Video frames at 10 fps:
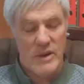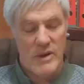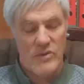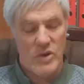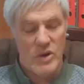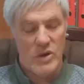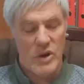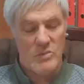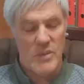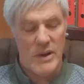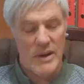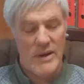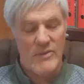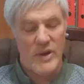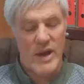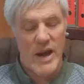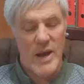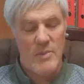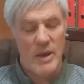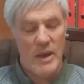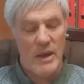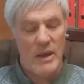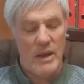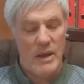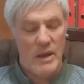If you do not believe that I am he,